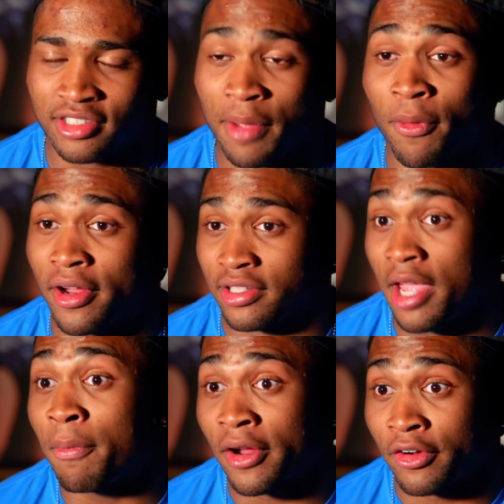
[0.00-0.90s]
They bring
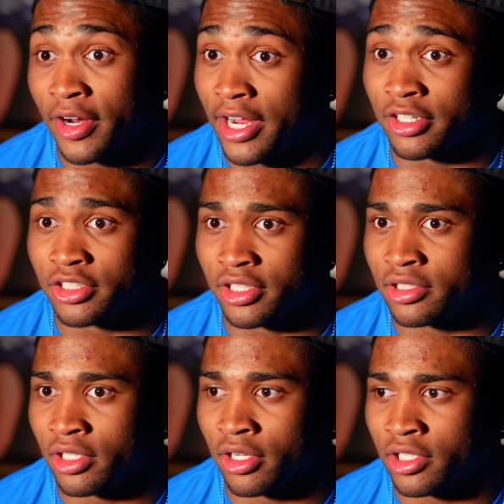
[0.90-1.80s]
great energy
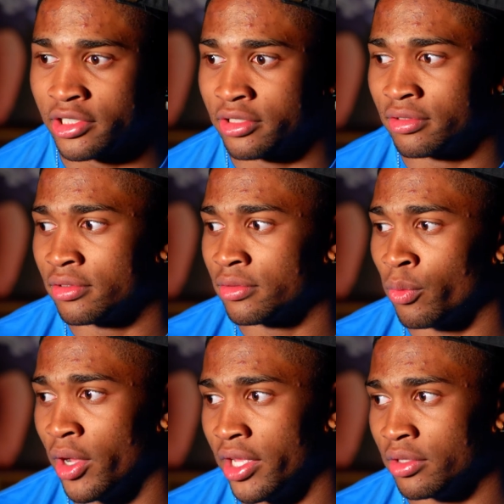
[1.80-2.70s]
too, because
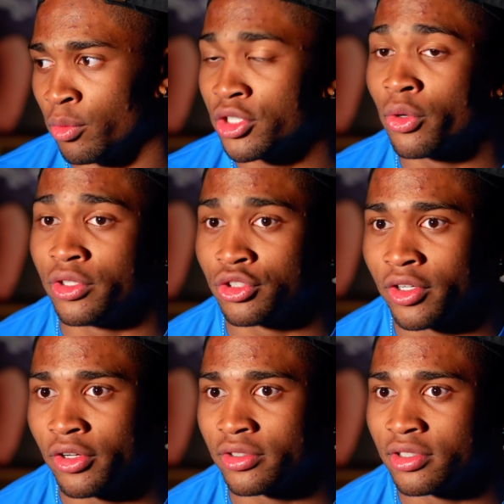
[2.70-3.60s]
when we're doing
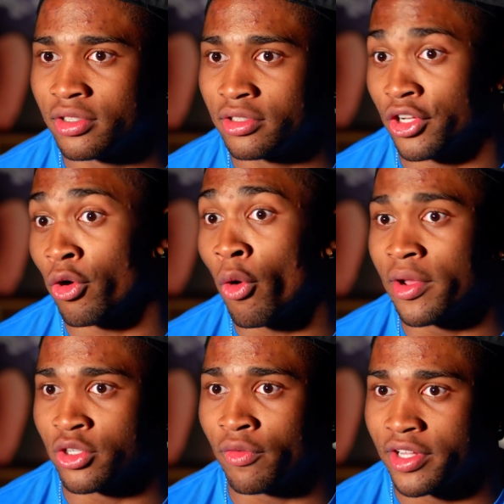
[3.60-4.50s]
drills, they're
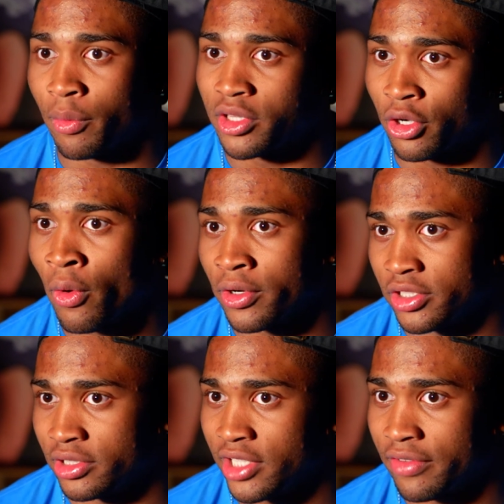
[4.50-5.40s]
always over there with the
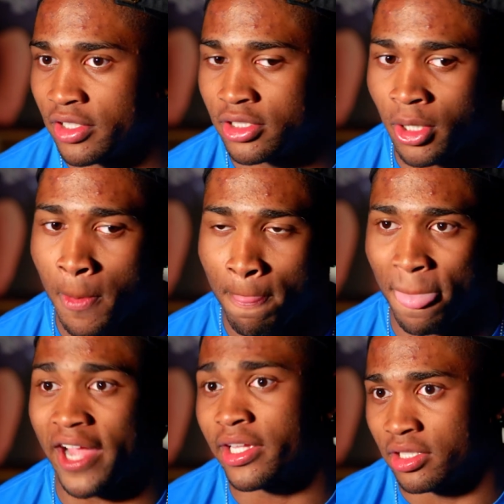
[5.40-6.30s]
corners and safety, so
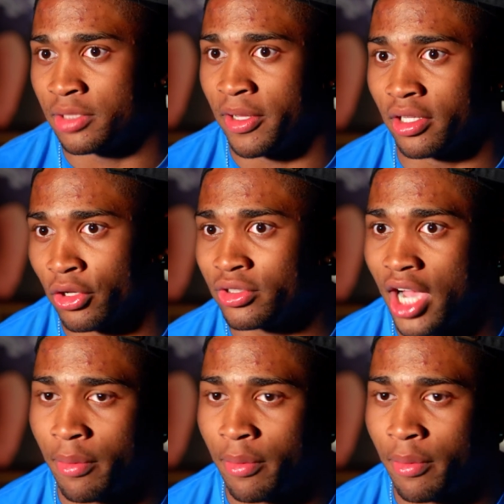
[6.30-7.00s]
I get to spend a little